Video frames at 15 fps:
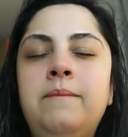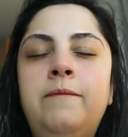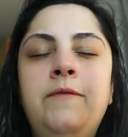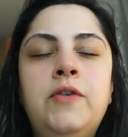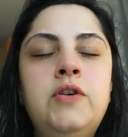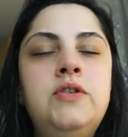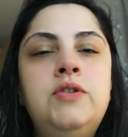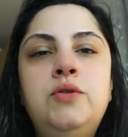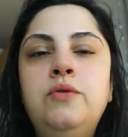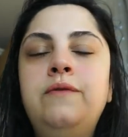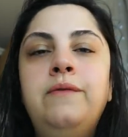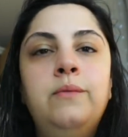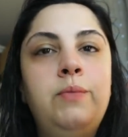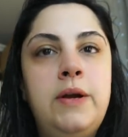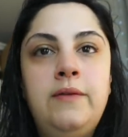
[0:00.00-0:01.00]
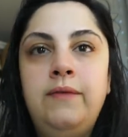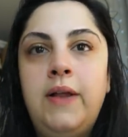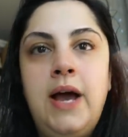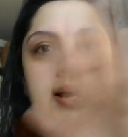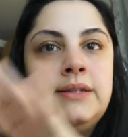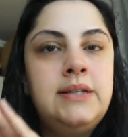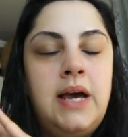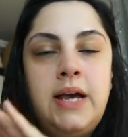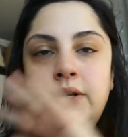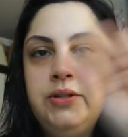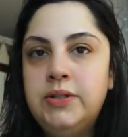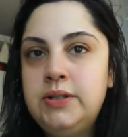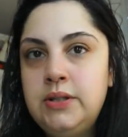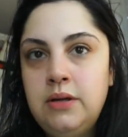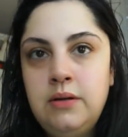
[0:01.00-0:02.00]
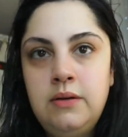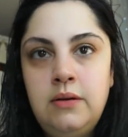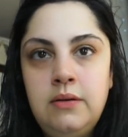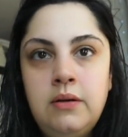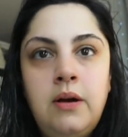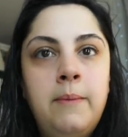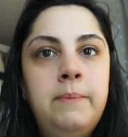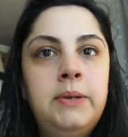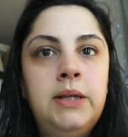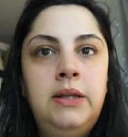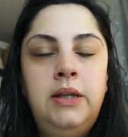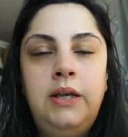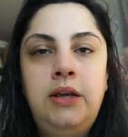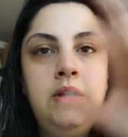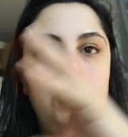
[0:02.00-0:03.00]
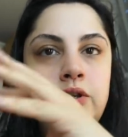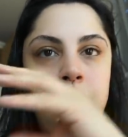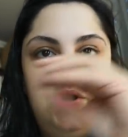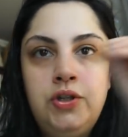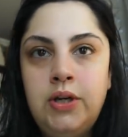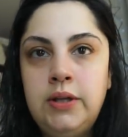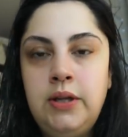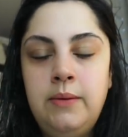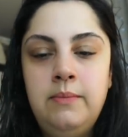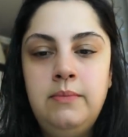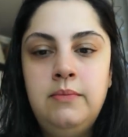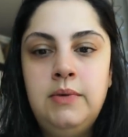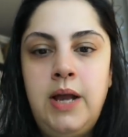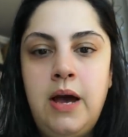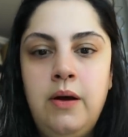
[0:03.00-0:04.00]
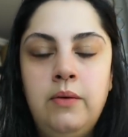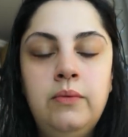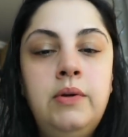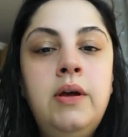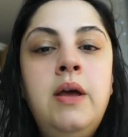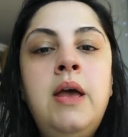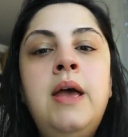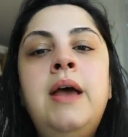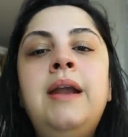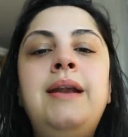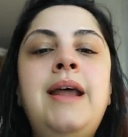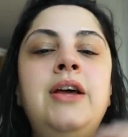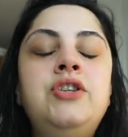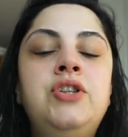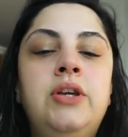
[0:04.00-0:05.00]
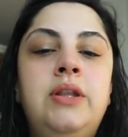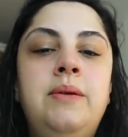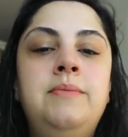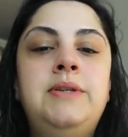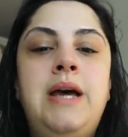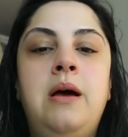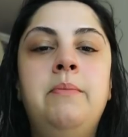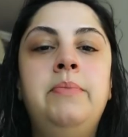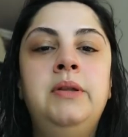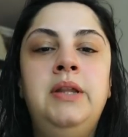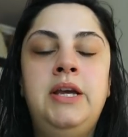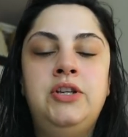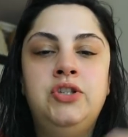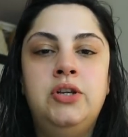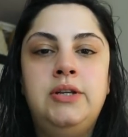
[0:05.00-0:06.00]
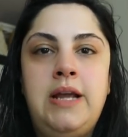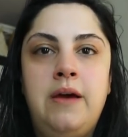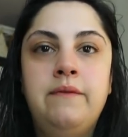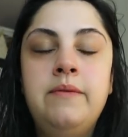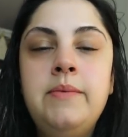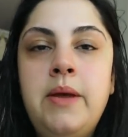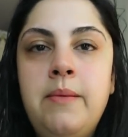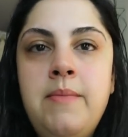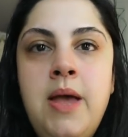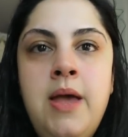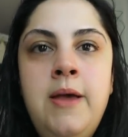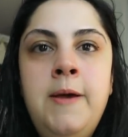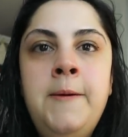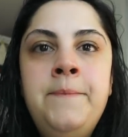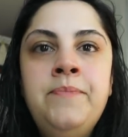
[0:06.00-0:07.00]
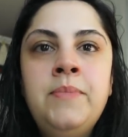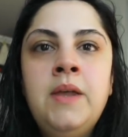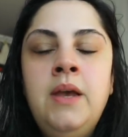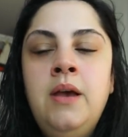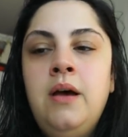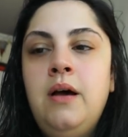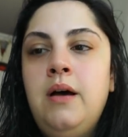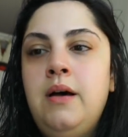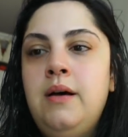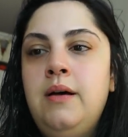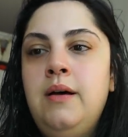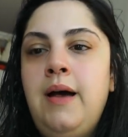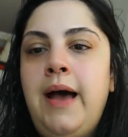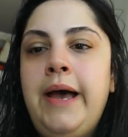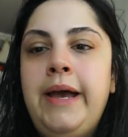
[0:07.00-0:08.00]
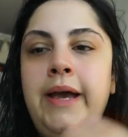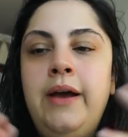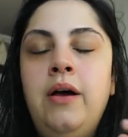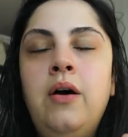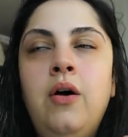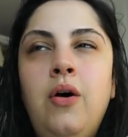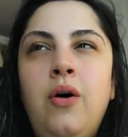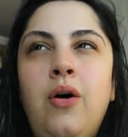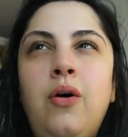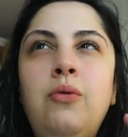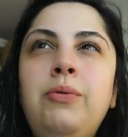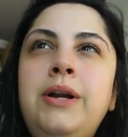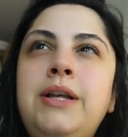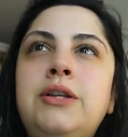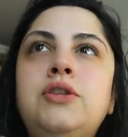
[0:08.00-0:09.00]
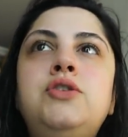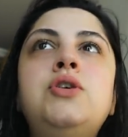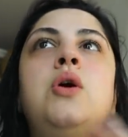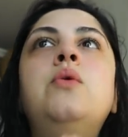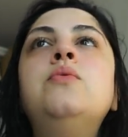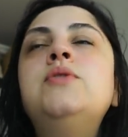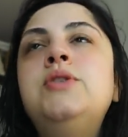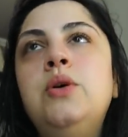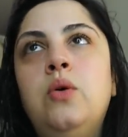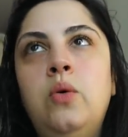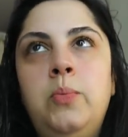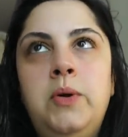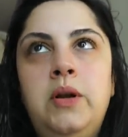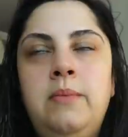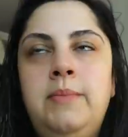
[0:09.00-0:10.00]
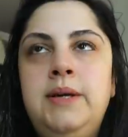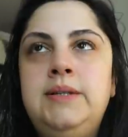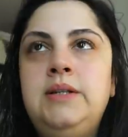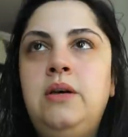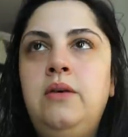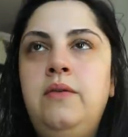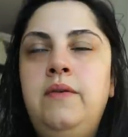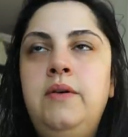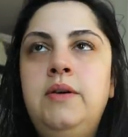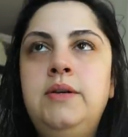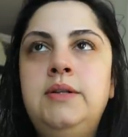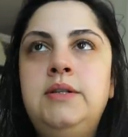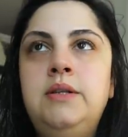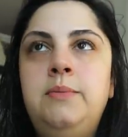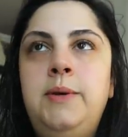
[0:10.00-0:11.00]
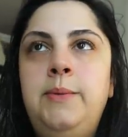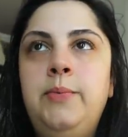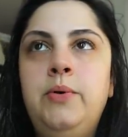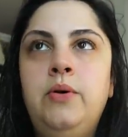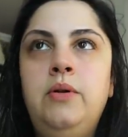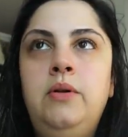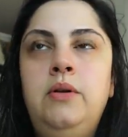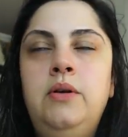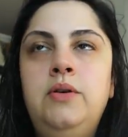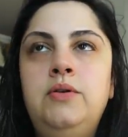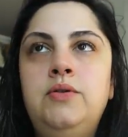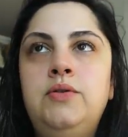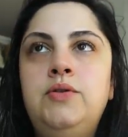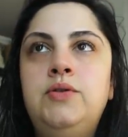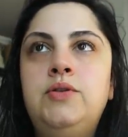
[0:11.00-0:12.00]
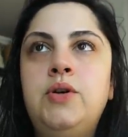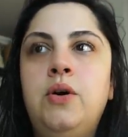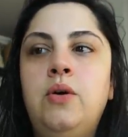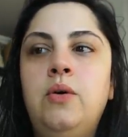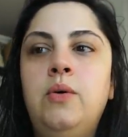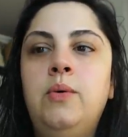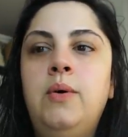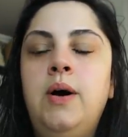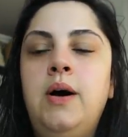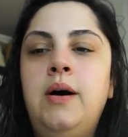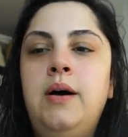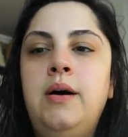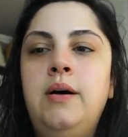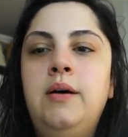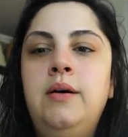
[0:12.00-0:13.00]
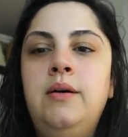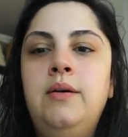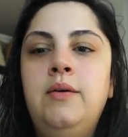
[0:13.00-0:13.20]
first two red flags, I just completely shut them down. Not shut them down, but like shut down from them. Uh, I already don't open up myself to people. So, uh,